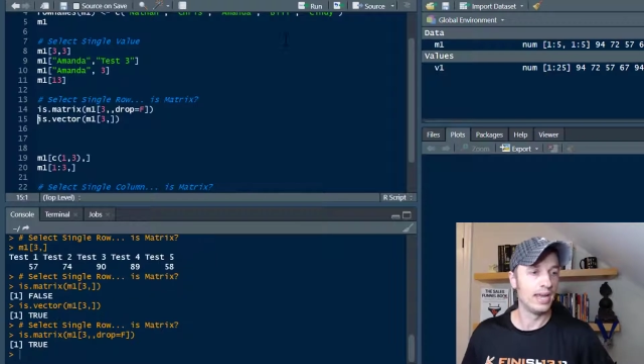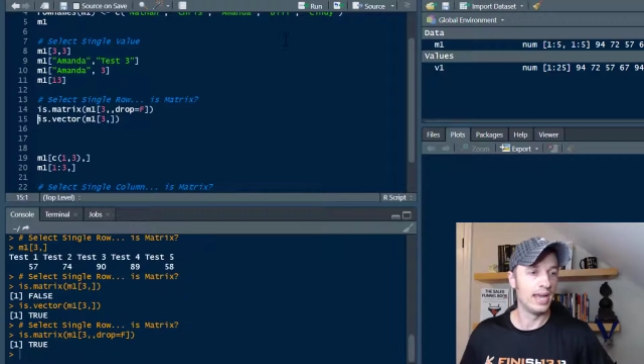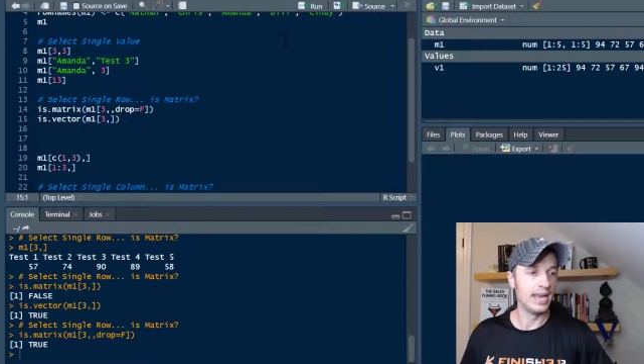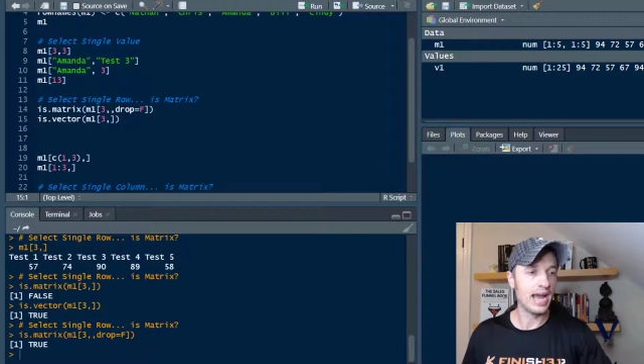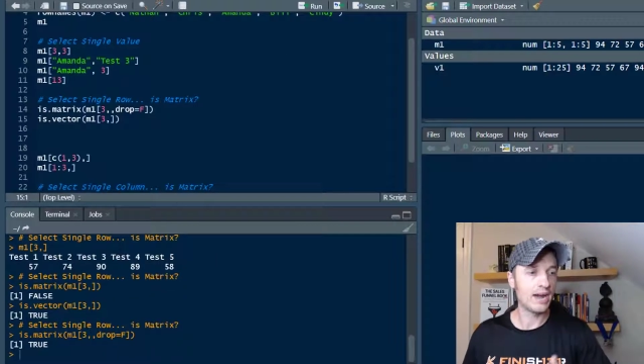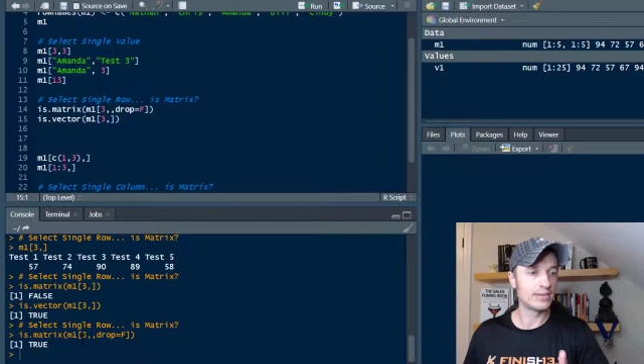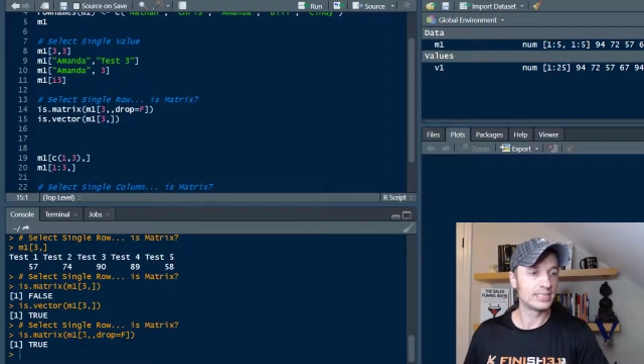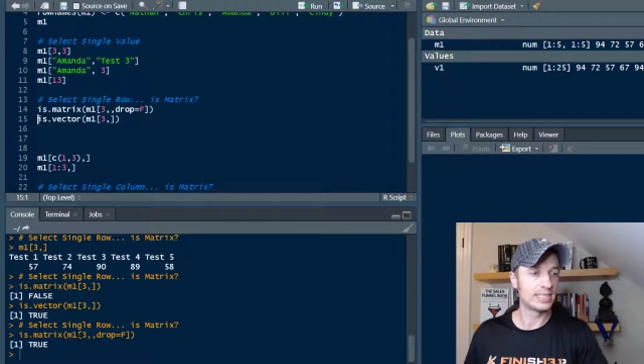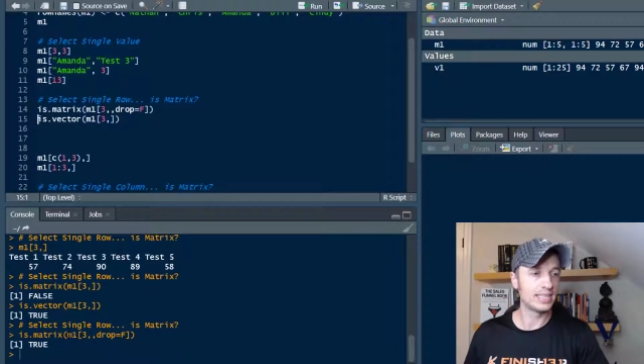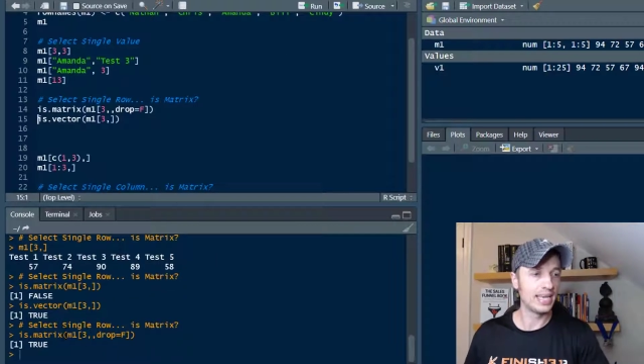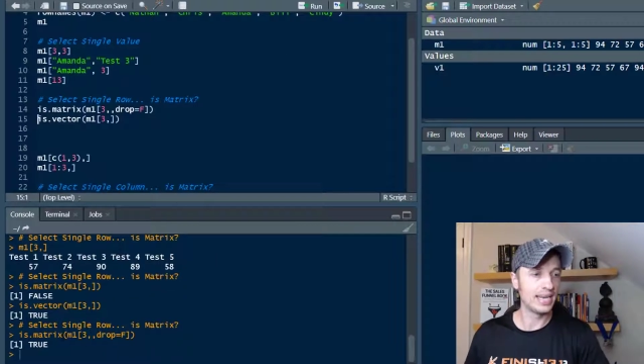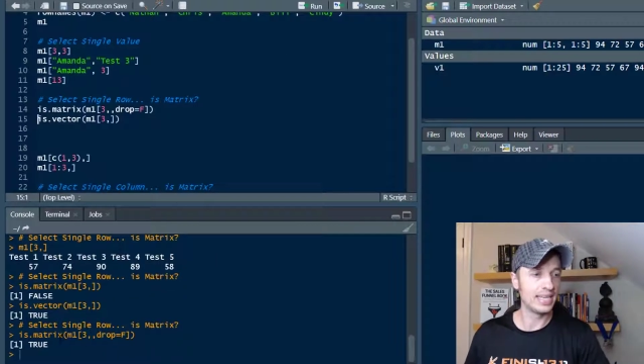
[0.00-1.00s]
And now we
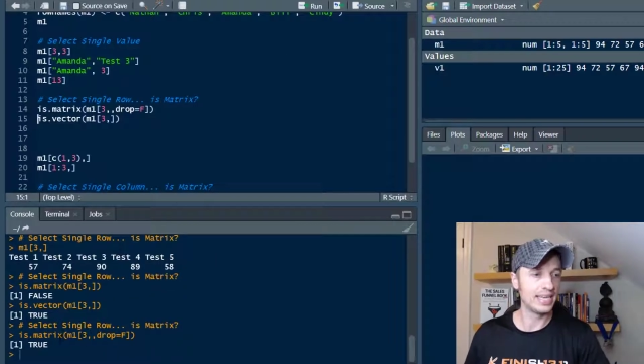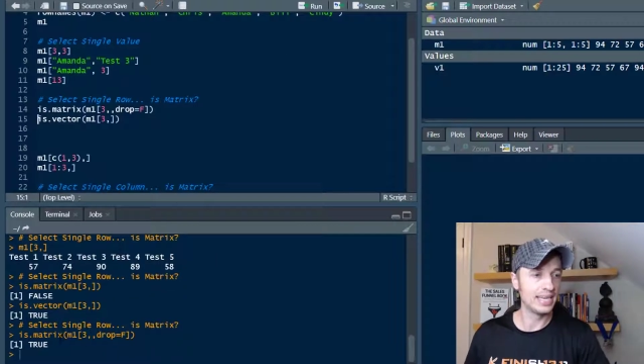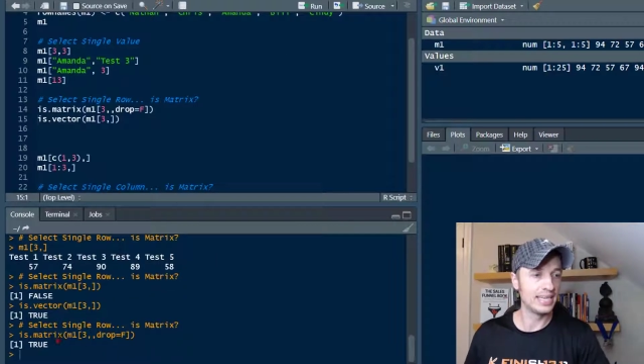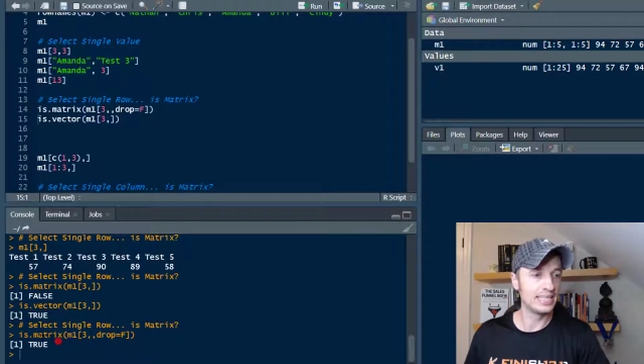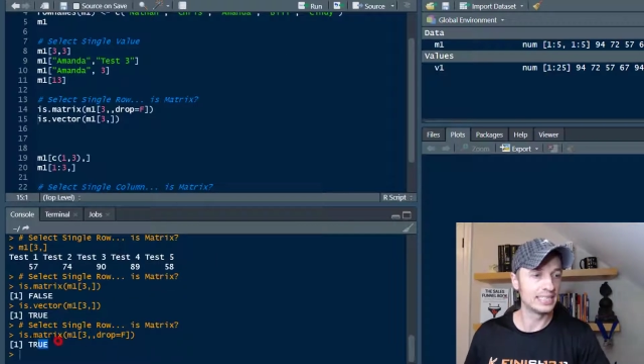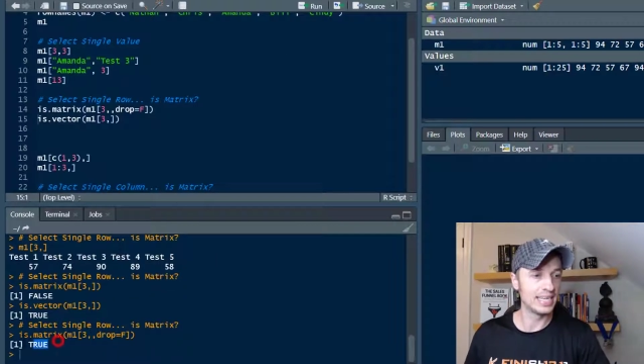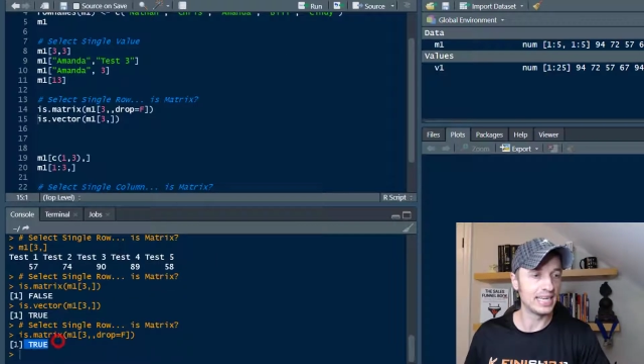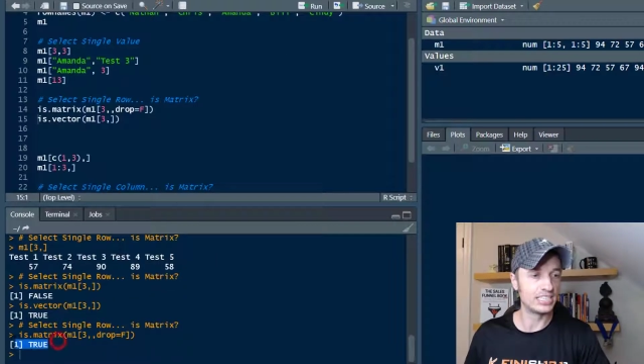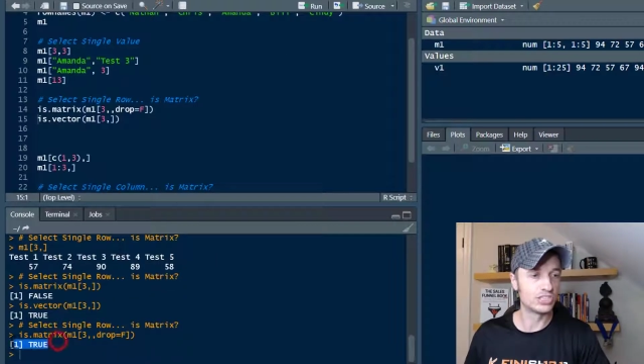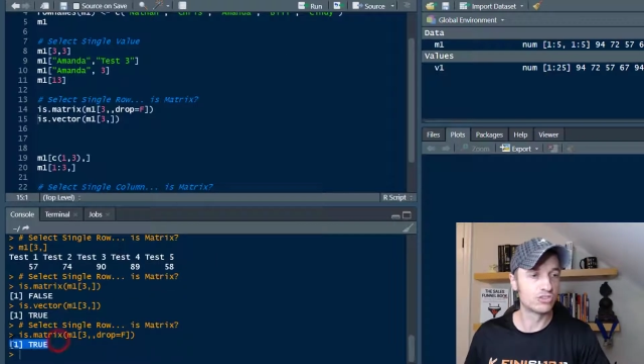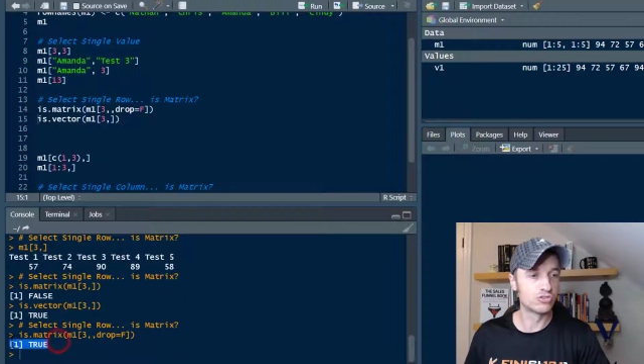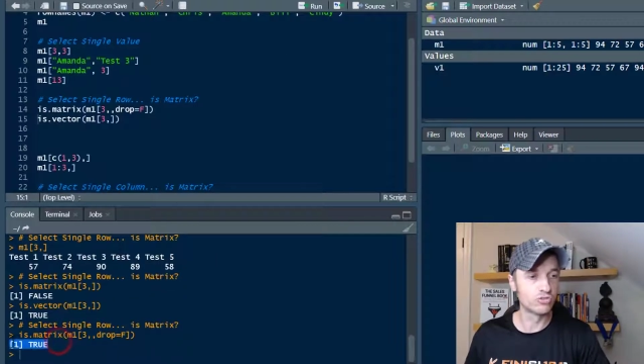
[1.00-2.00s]
see that it is a
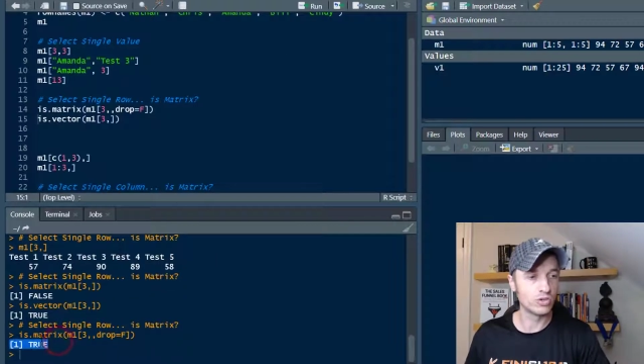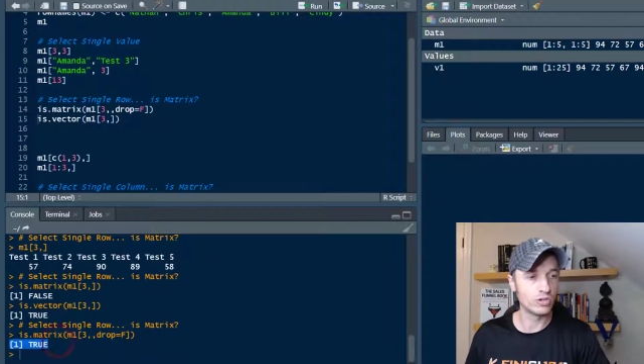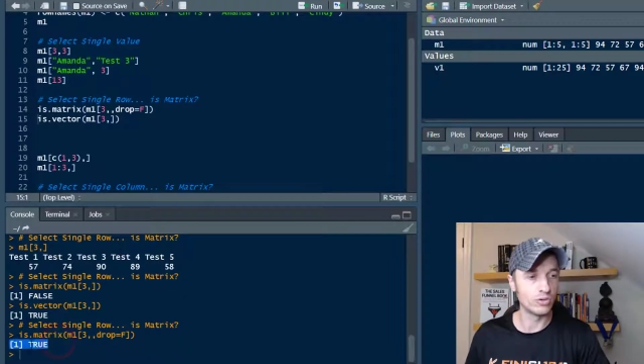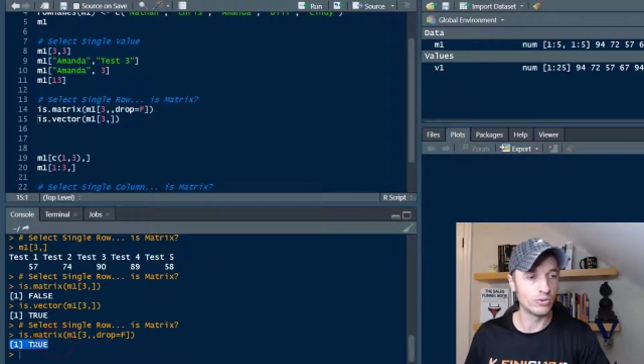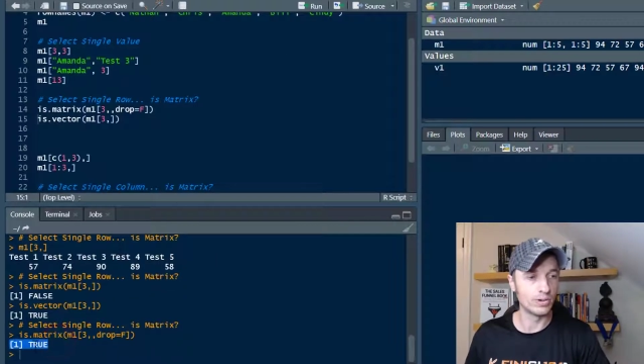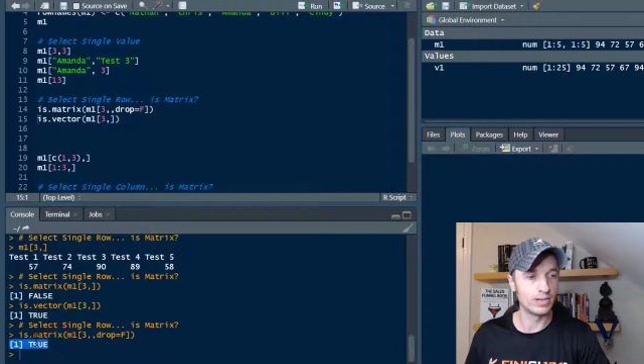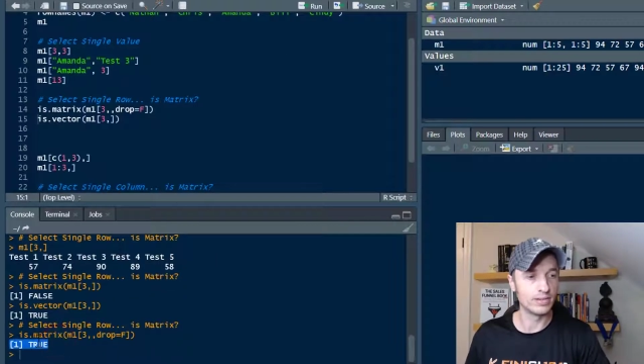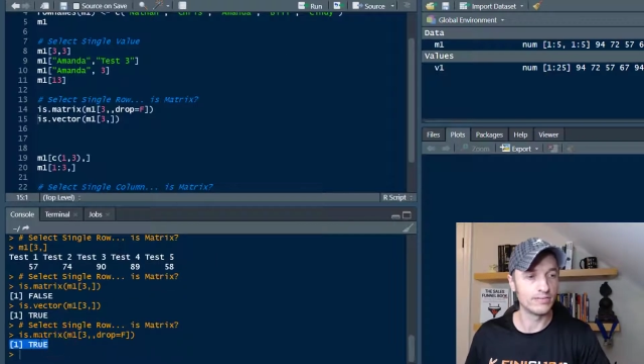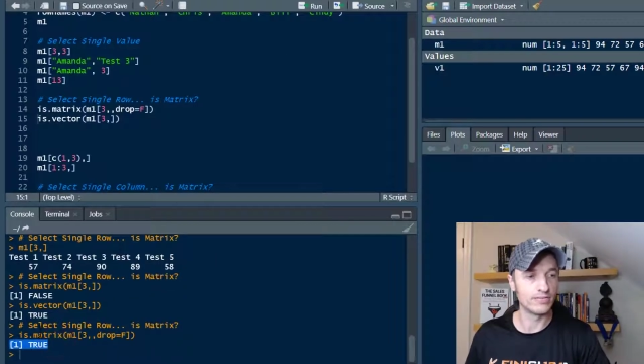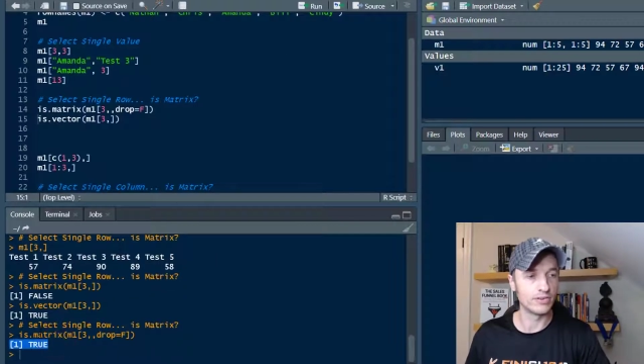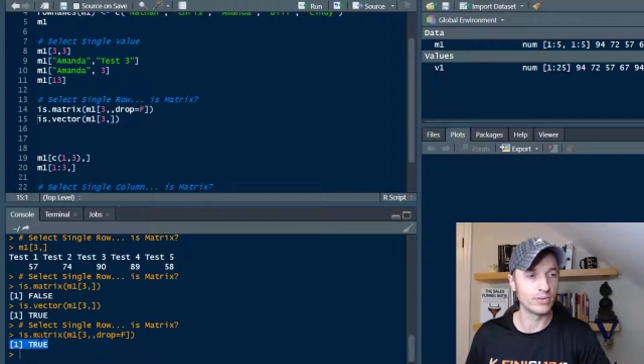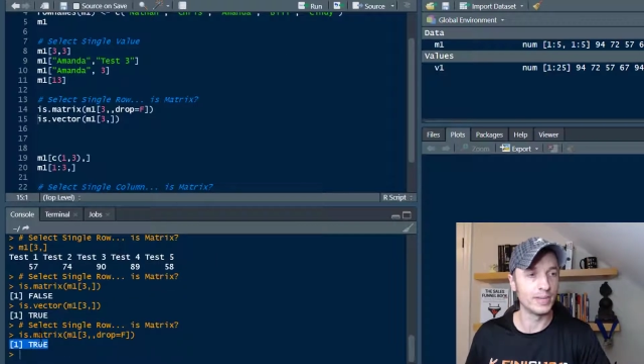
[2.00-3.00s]
true
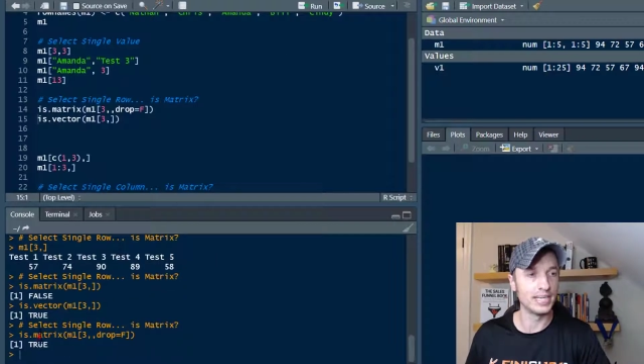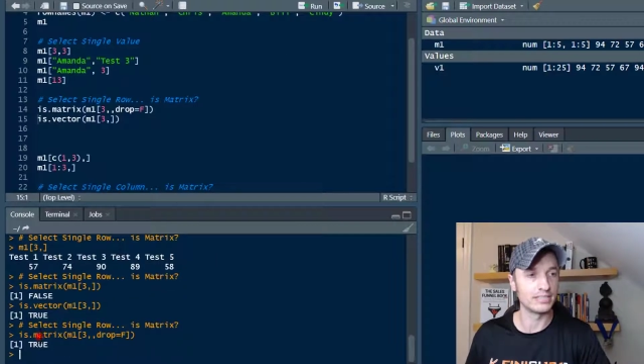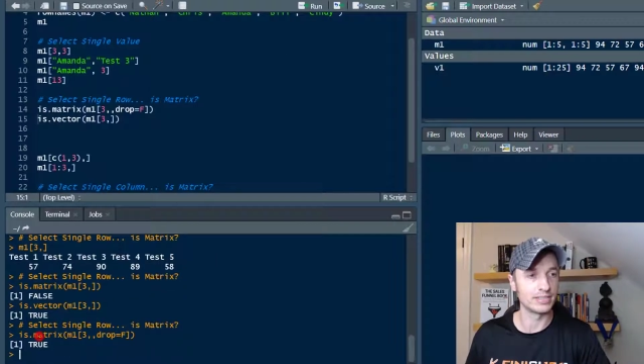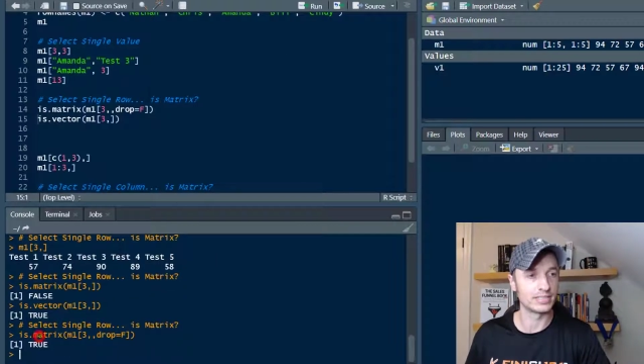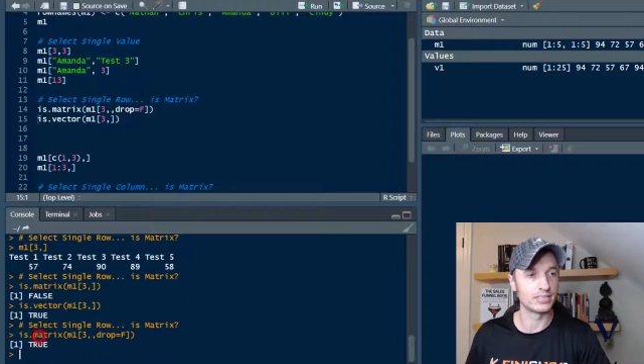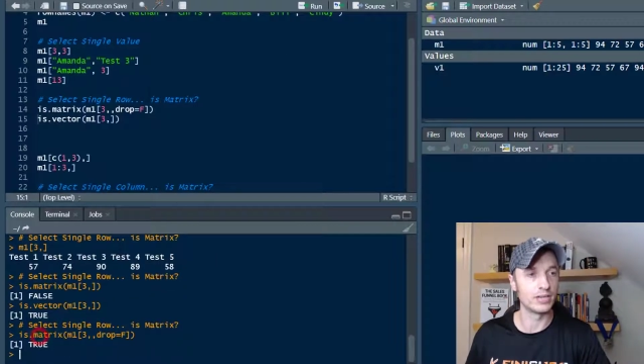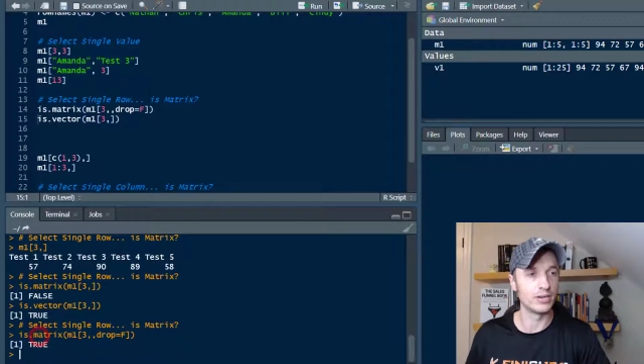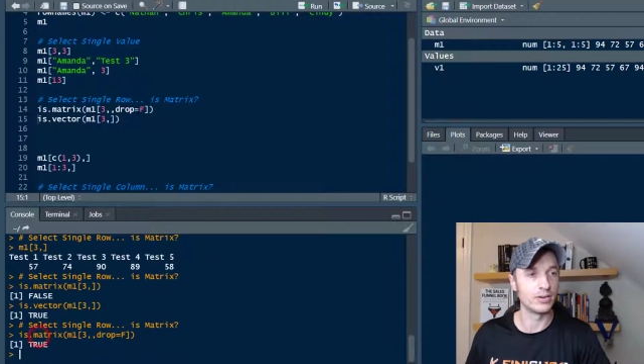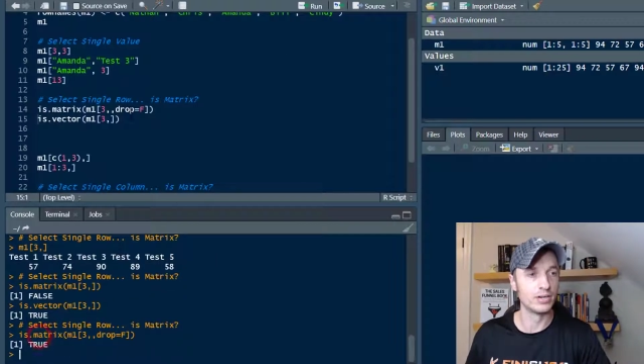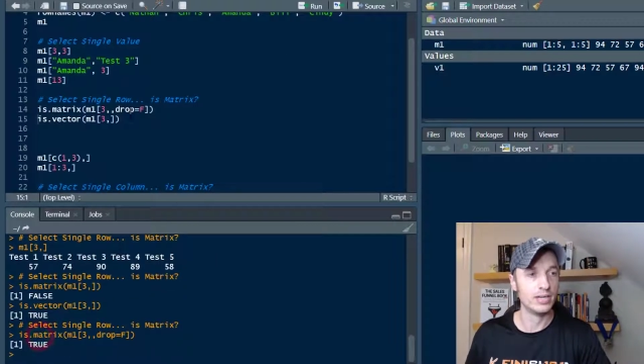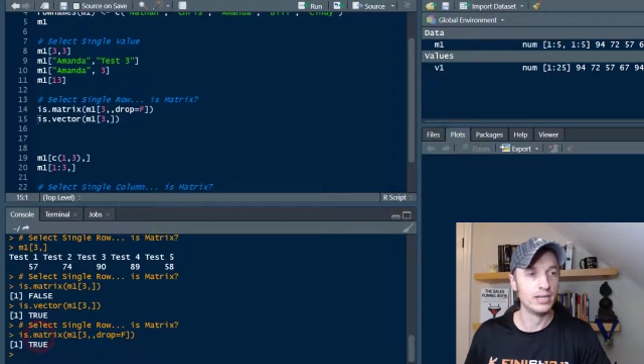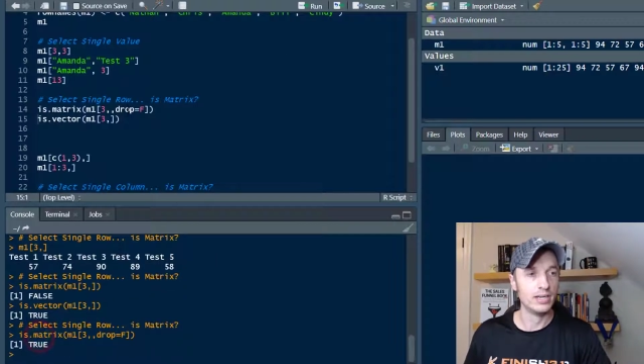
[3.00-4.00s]
for a matrix. So